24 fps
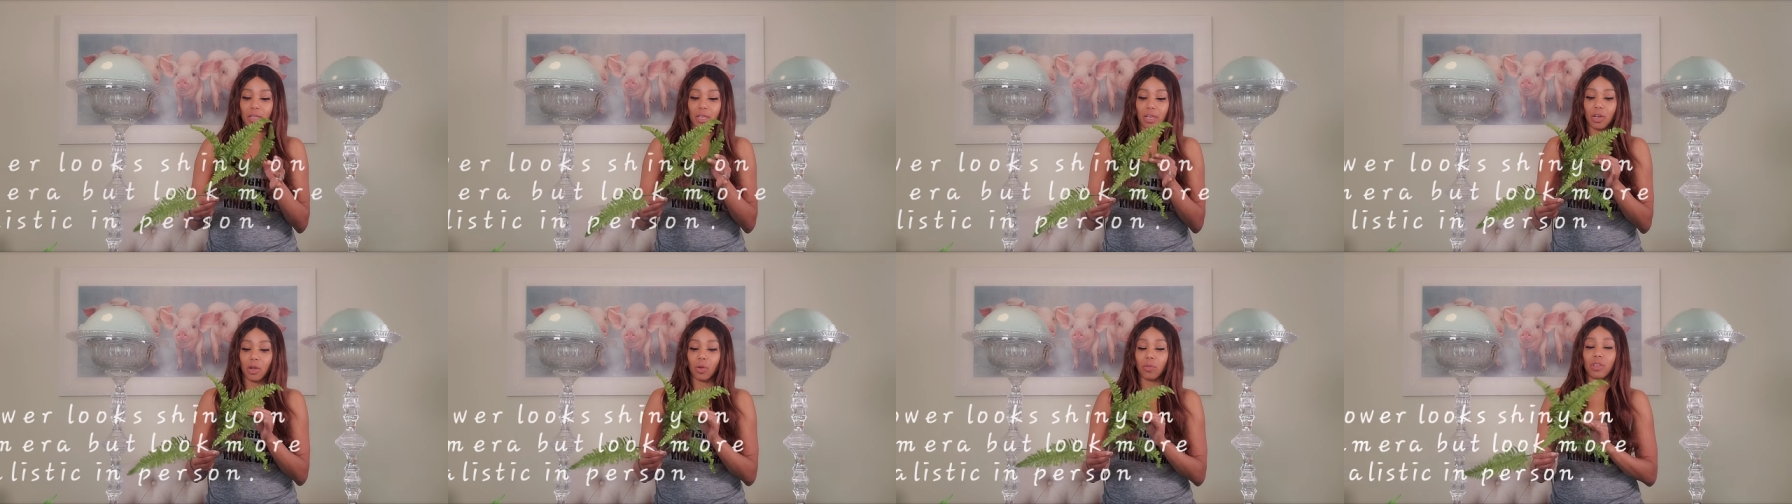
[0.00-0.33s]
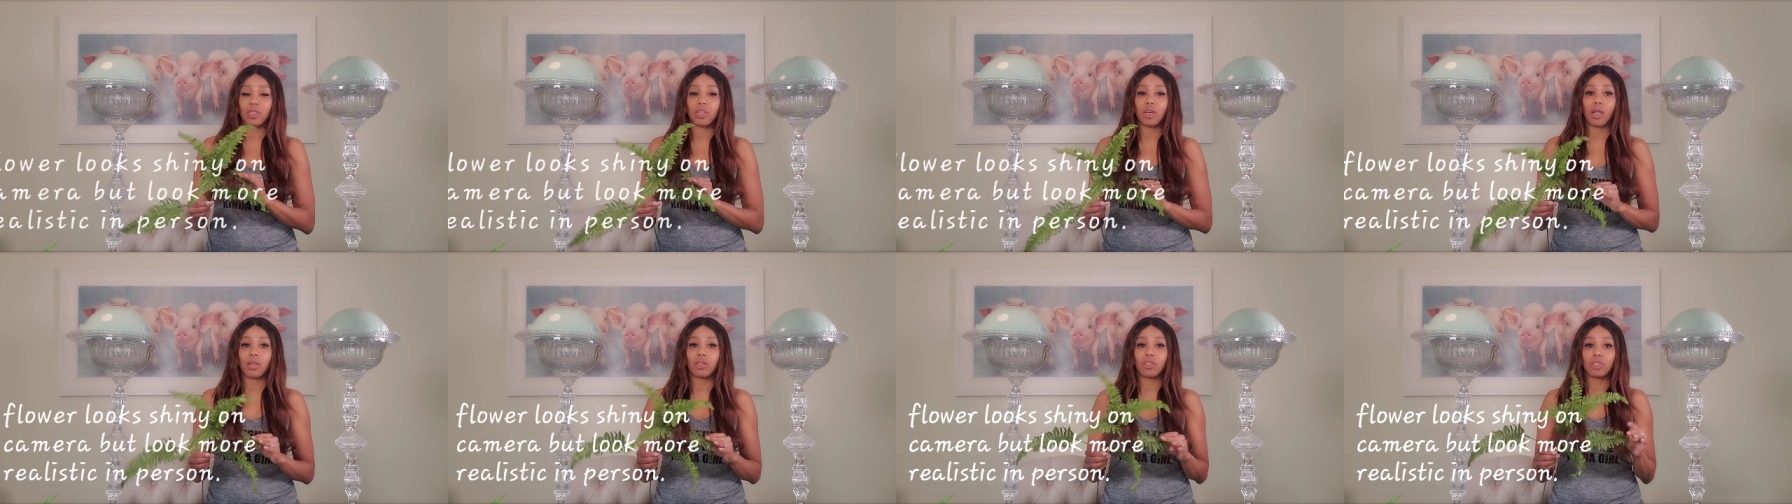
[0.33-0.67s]
You know,
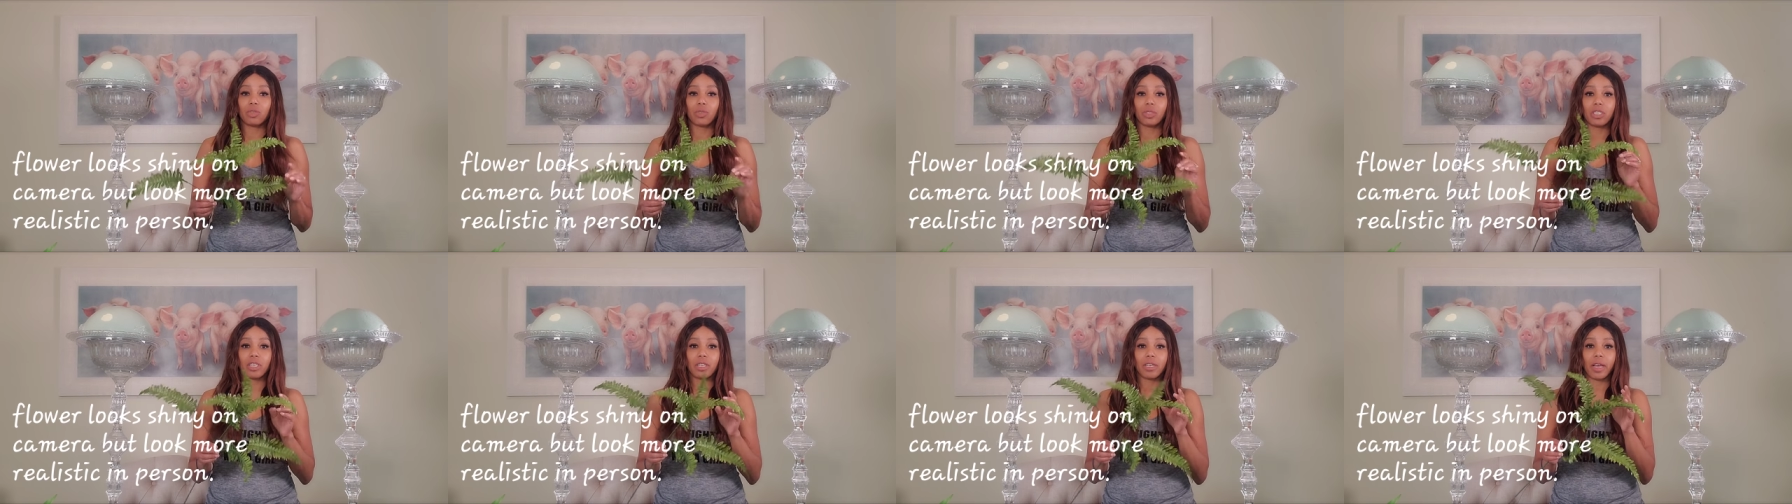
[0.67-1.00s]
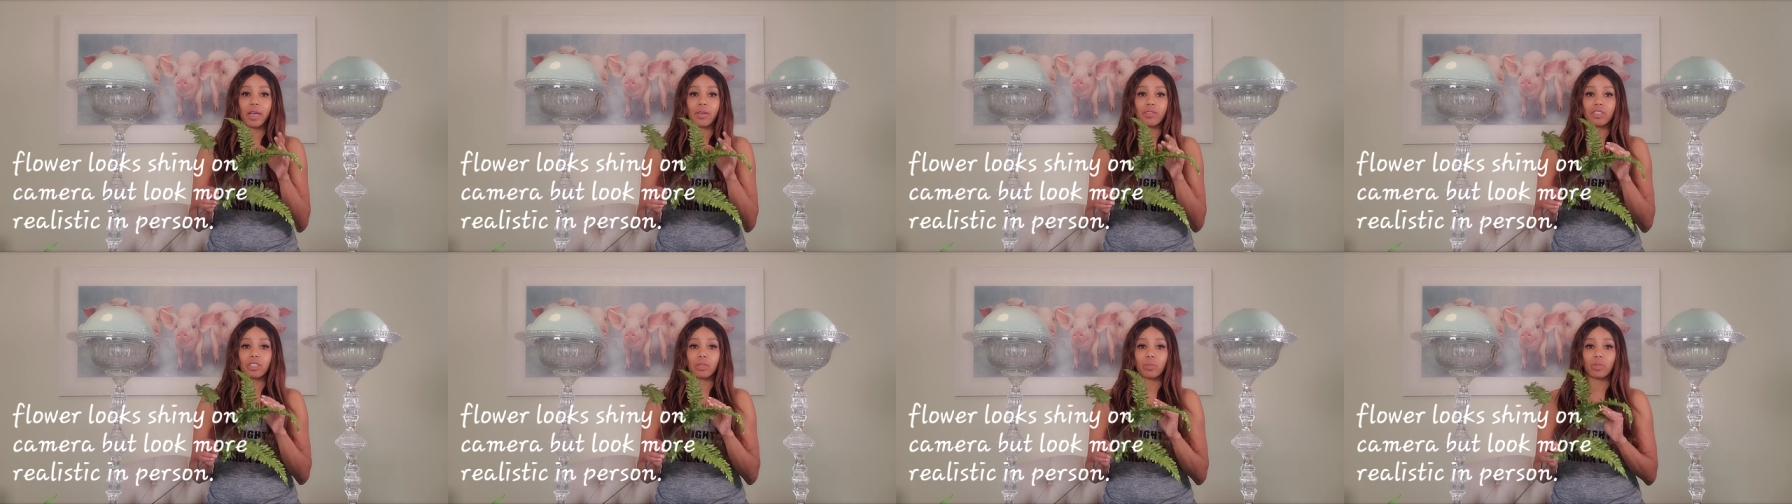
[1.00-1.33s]
the Dollar Tree can
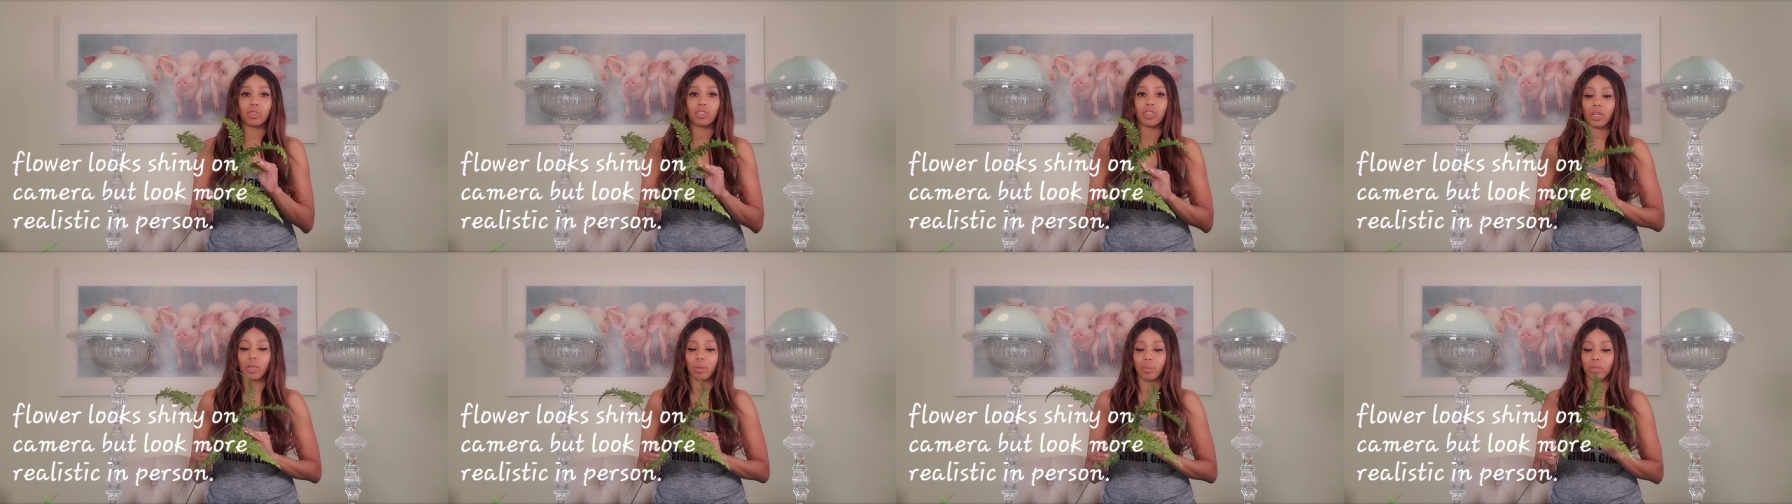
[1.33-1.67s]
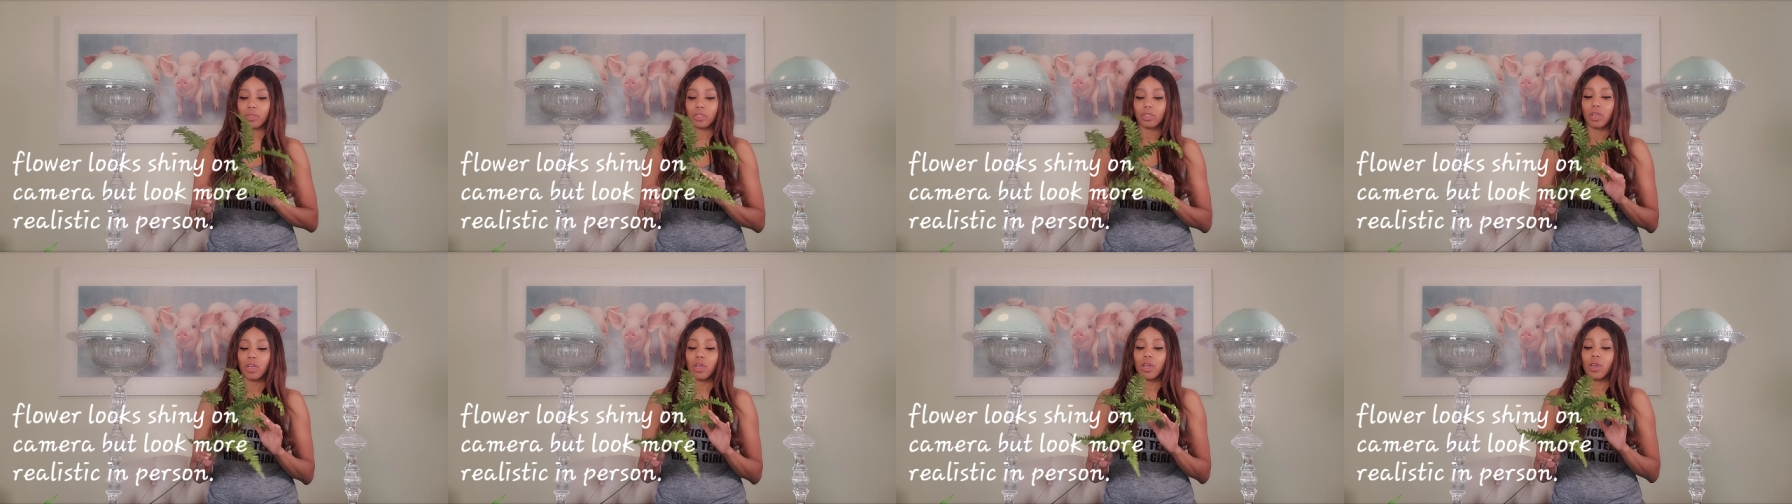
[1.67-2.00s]
have some
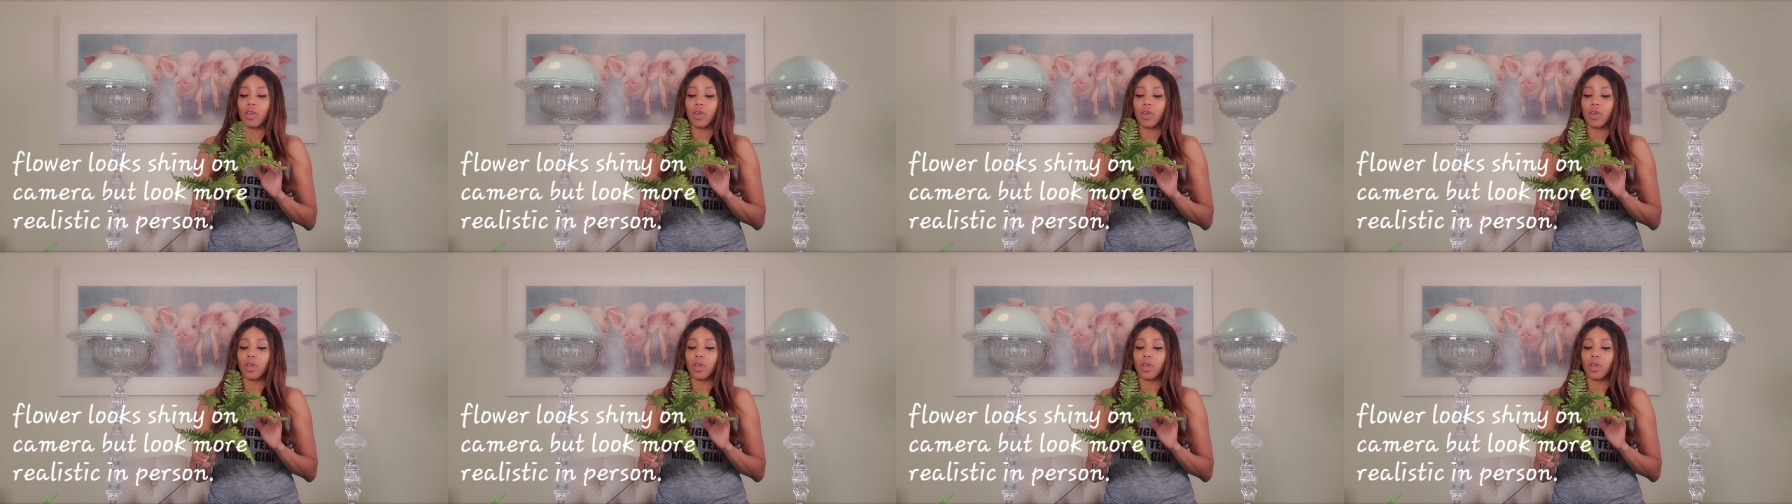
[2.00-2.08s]
gems.